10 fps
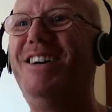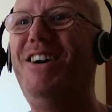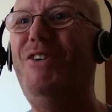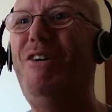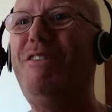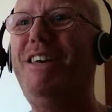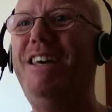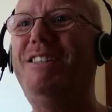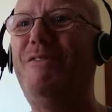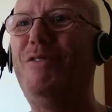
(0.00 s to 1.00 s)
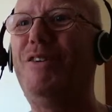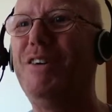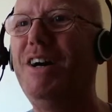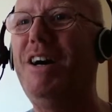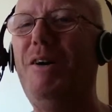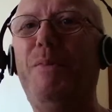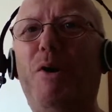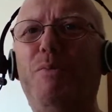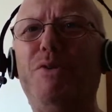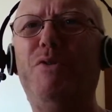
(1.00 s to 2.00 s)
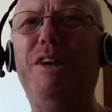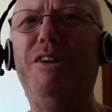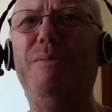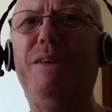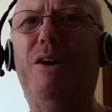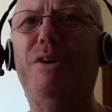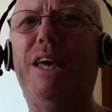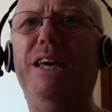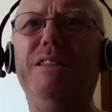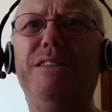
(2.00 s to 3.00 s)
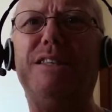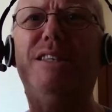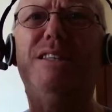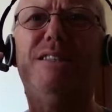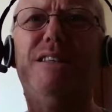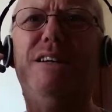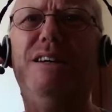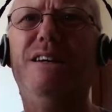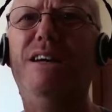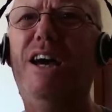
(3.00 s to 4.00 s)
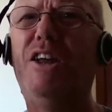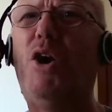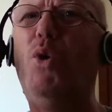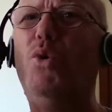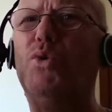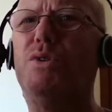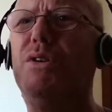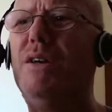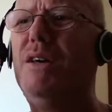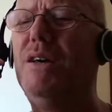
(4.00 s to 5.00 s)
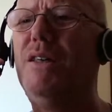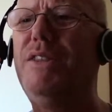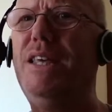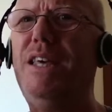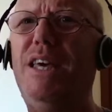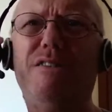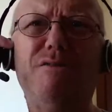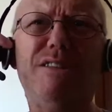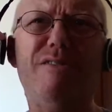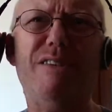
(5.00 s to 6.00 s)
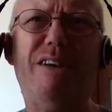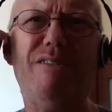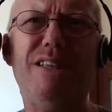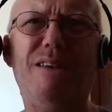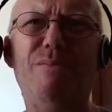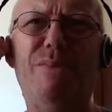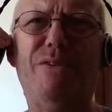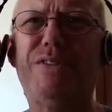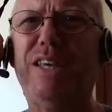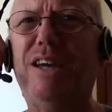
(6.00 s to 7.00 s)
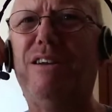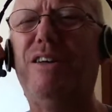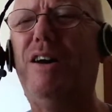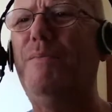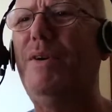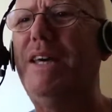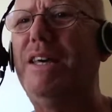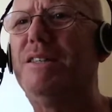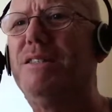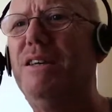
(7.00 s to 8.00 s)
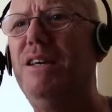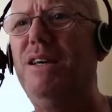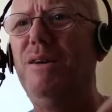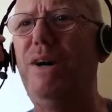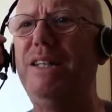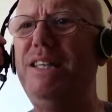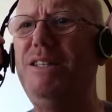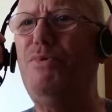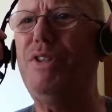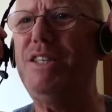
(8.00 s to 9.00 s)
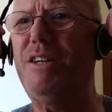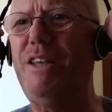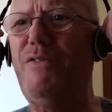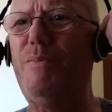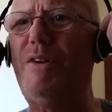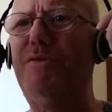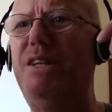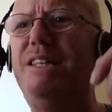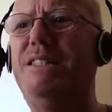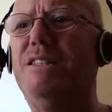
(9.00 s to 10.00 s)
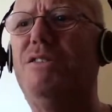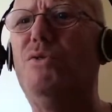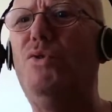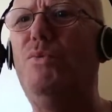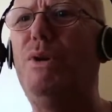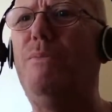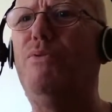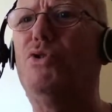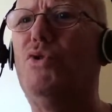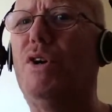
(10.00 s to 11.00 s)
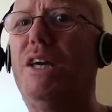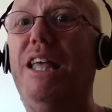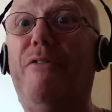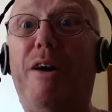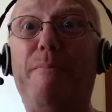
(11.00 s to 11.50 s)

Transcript: Oh, okay, Savio. I hope you're hearing me okay. This is an old thing here. I don't even have any muffs here on my ears. But I need to put this on if I'm going to listen to people talking, if I